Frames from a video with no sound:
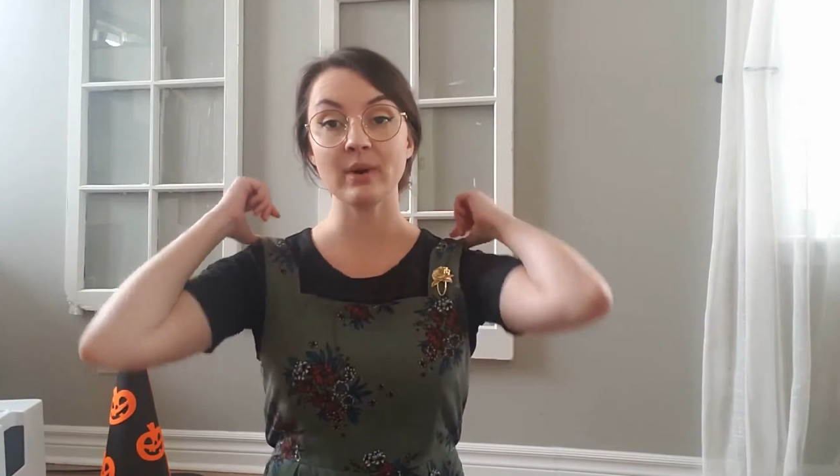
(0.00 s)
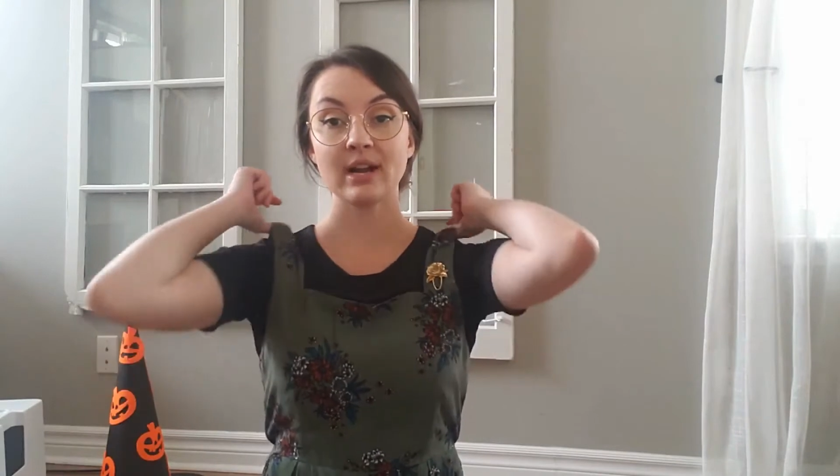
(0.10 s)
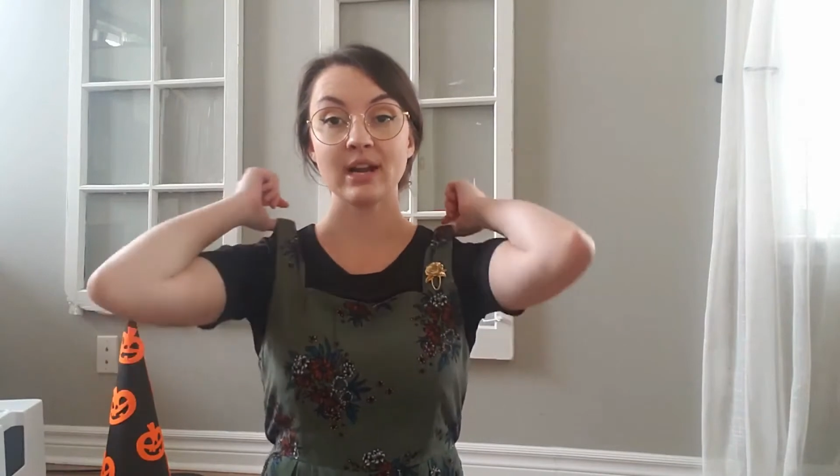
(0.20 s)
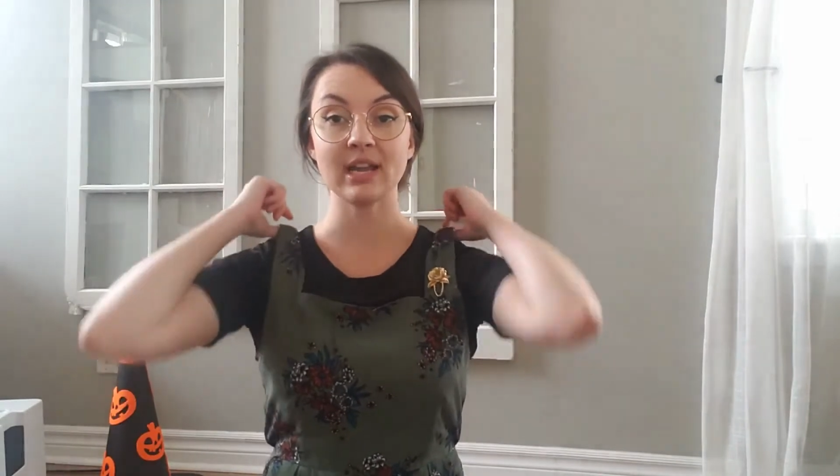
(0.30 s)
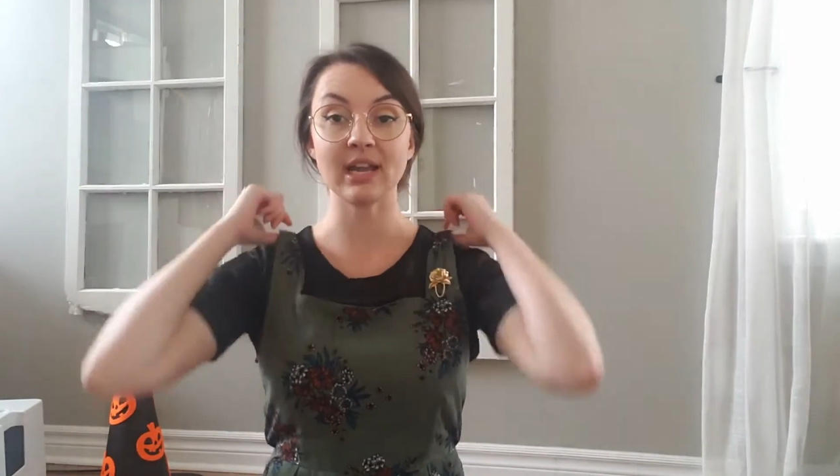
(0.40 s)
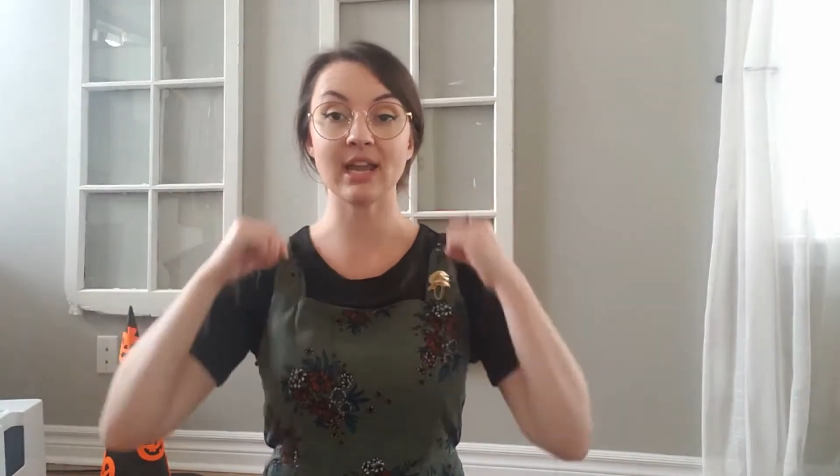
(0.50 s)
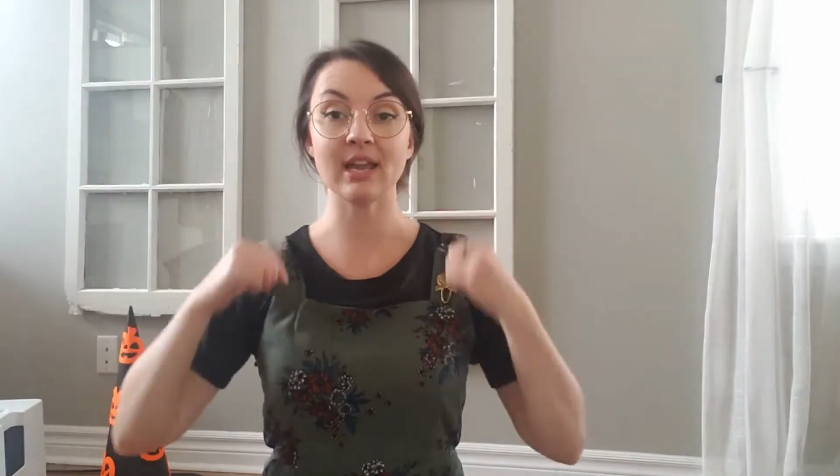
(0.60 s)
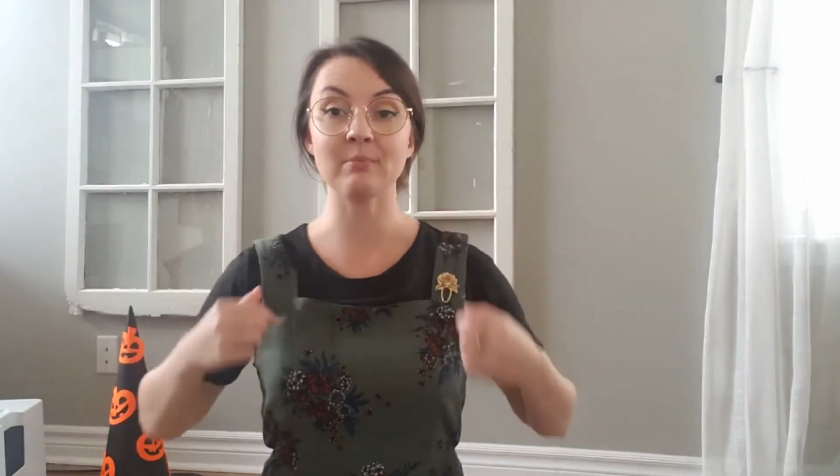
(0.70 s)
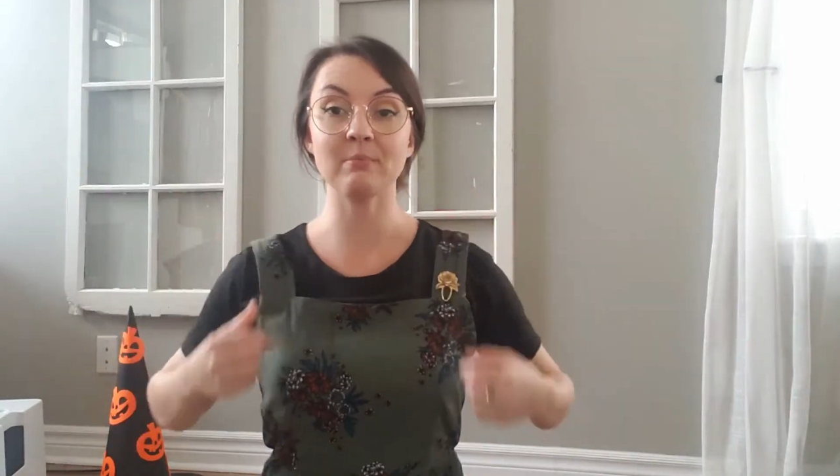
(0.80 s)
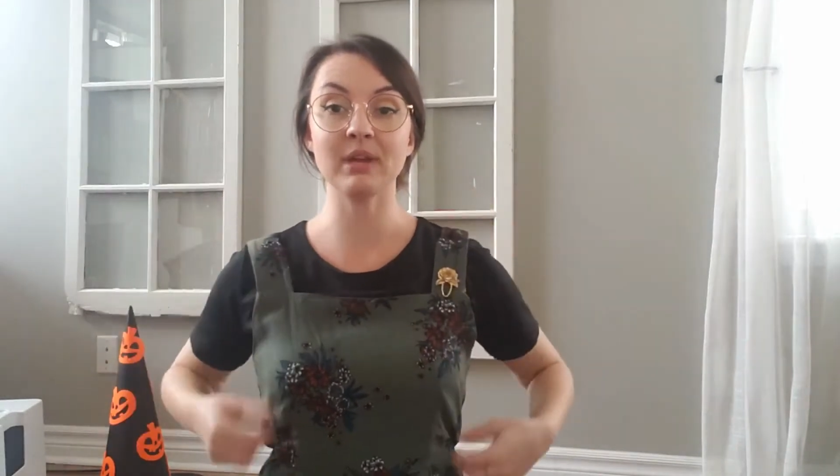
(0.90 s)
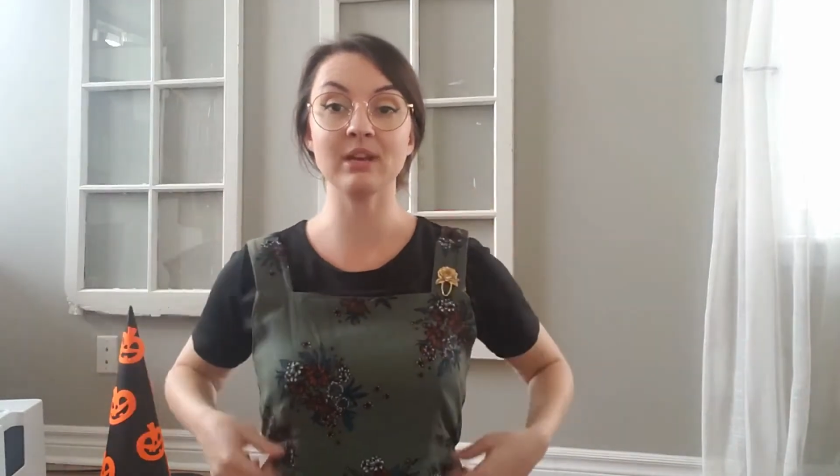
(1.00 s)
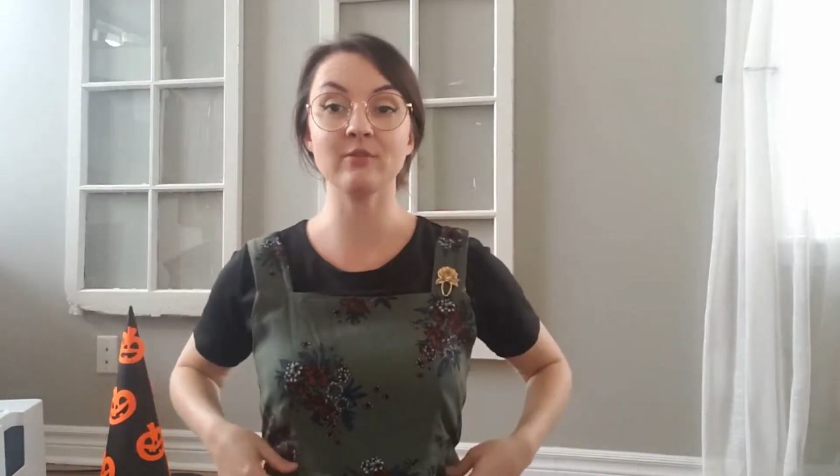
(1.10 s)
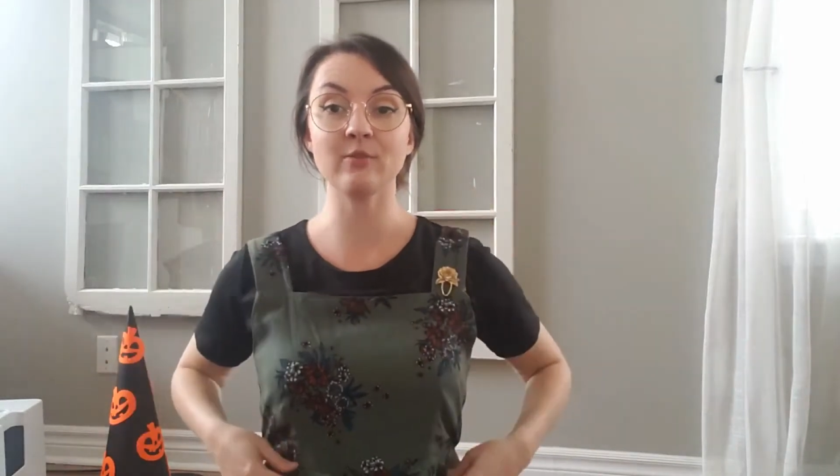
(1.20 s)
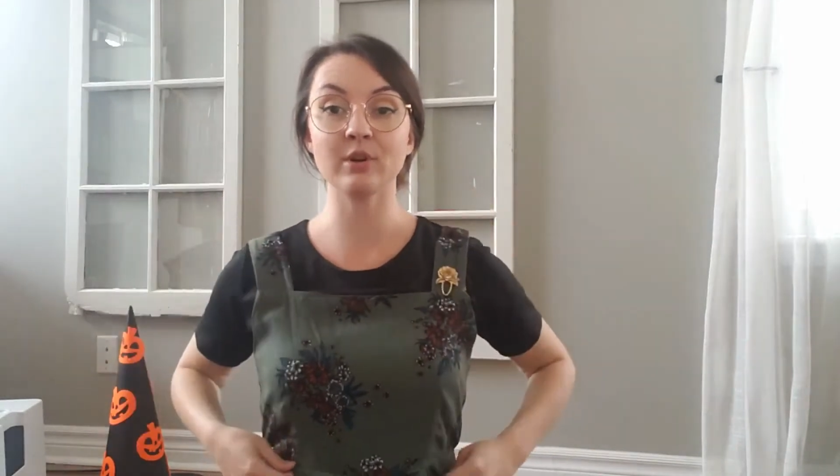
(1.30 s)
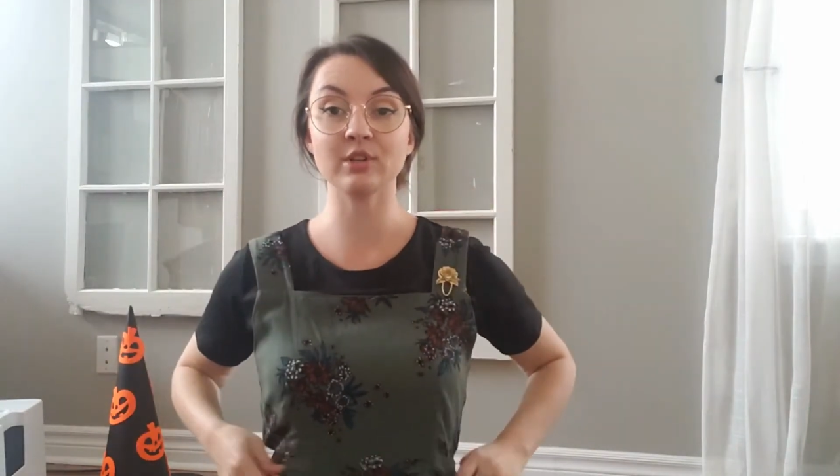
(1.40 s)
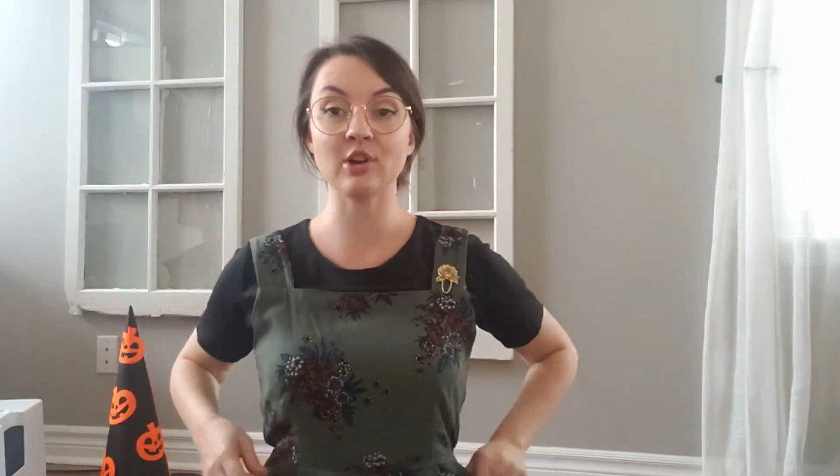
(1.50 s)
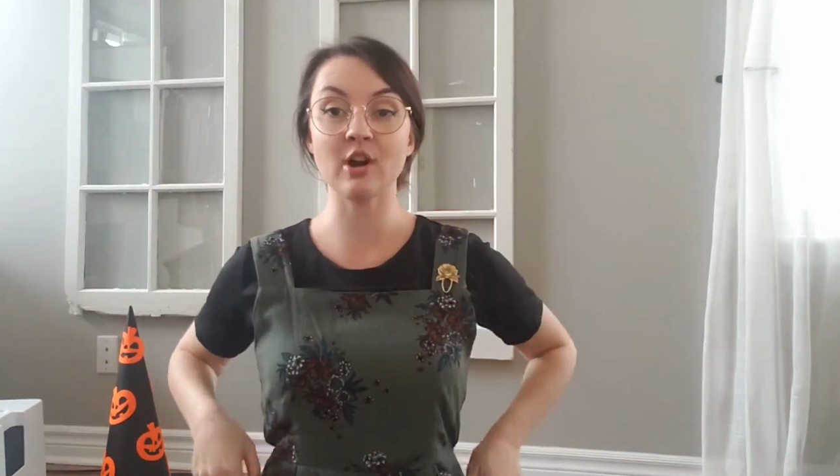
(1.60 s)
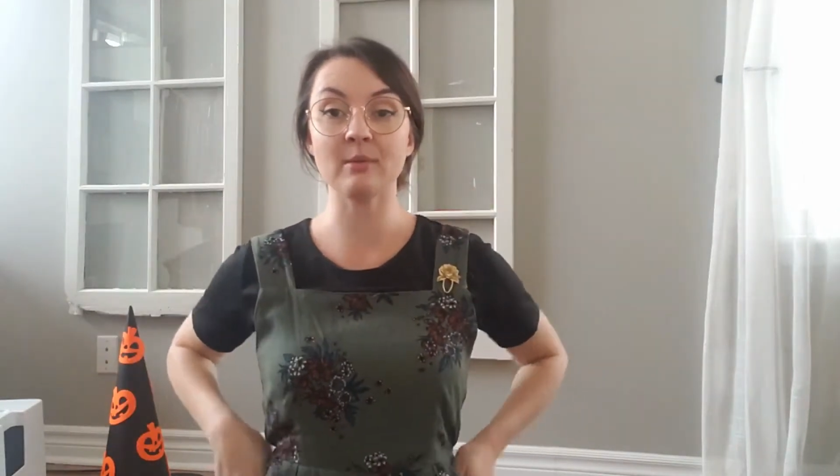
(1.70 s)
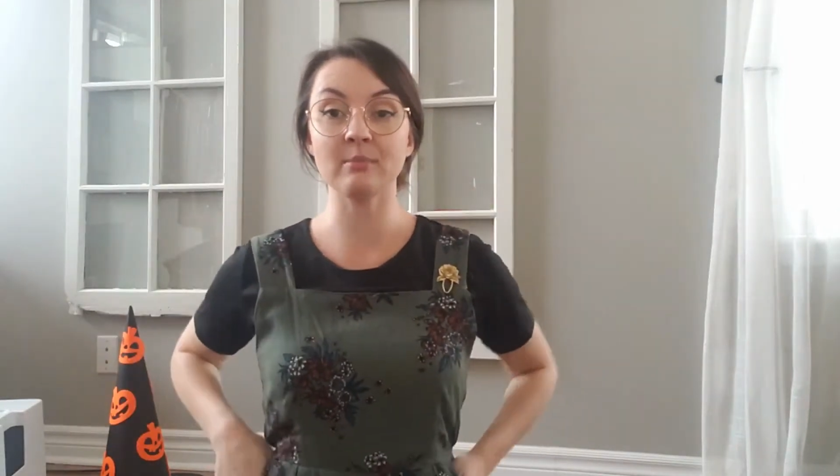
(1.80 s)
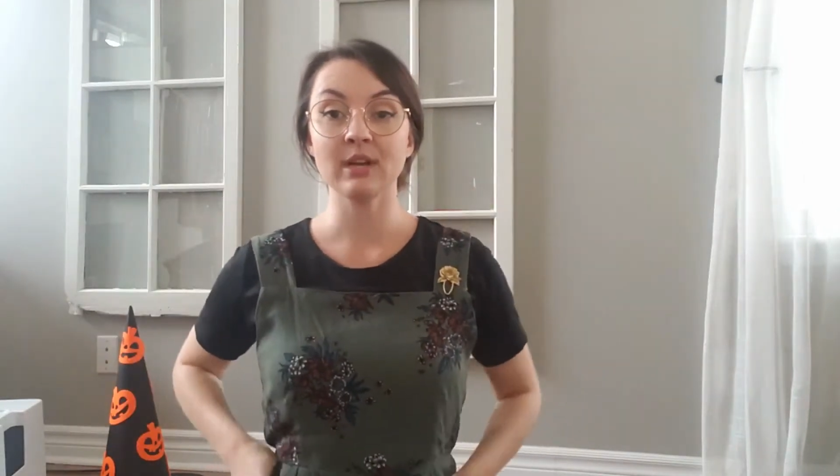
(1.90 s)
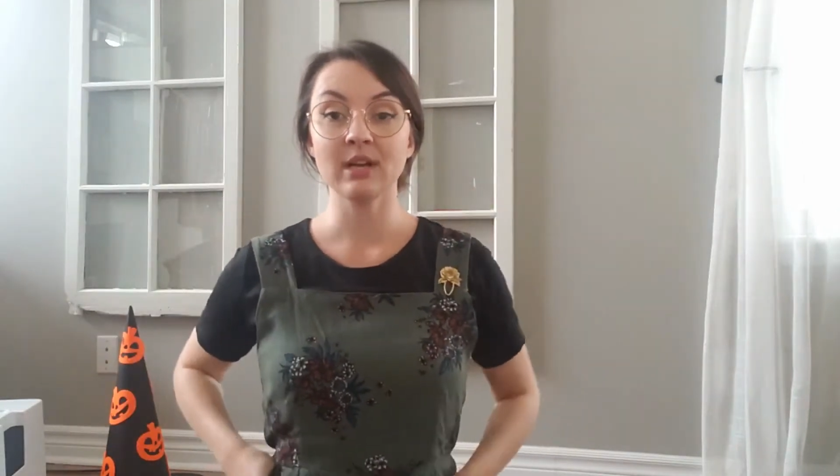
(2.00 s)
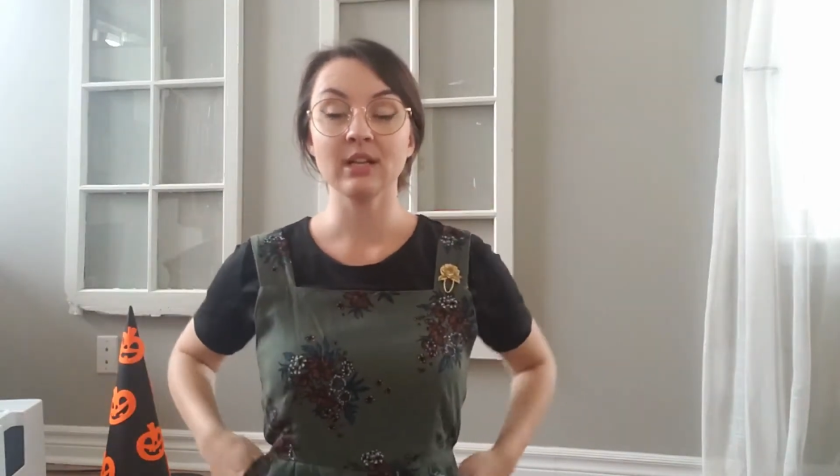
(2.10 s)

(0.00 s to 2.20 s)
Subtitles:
wearing a pinafore top